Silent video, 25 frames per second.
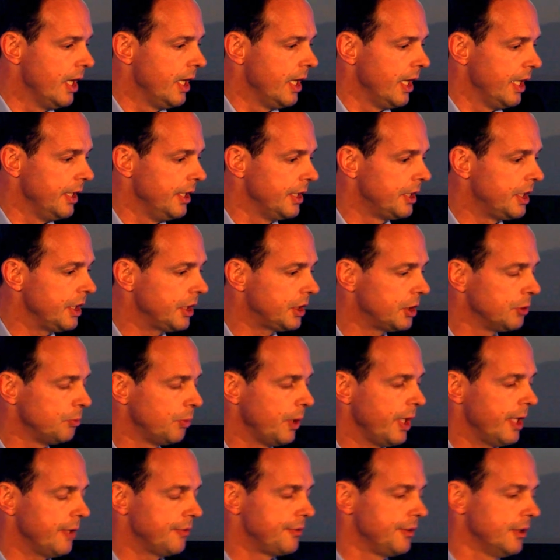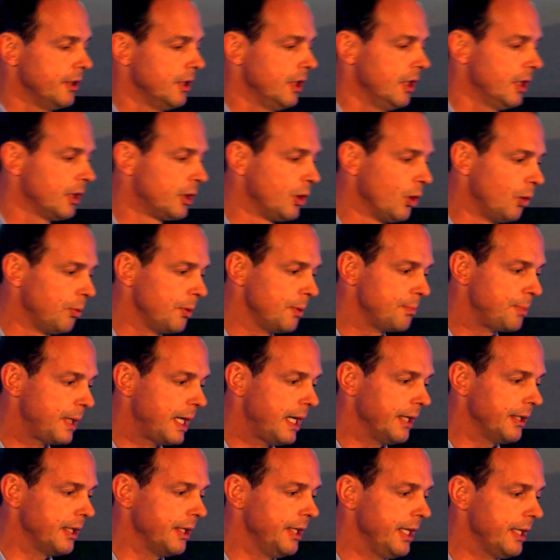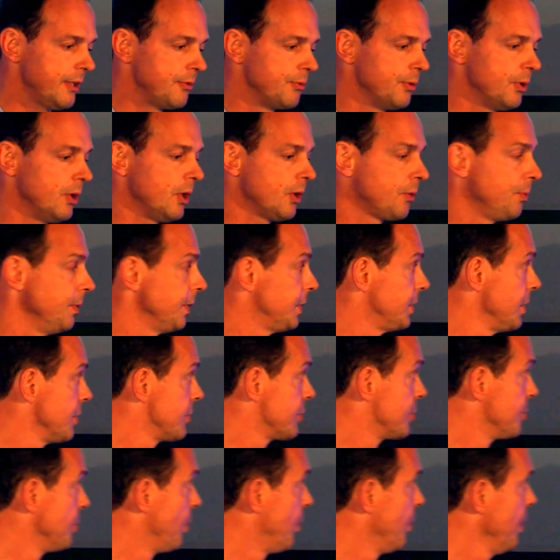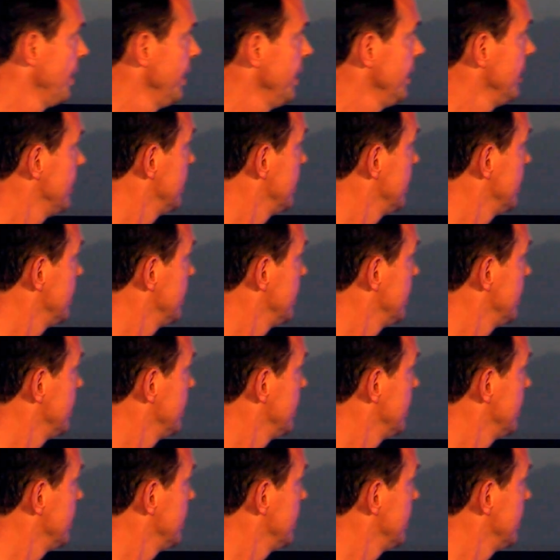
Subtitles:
In addition, we have a global partner network which is growing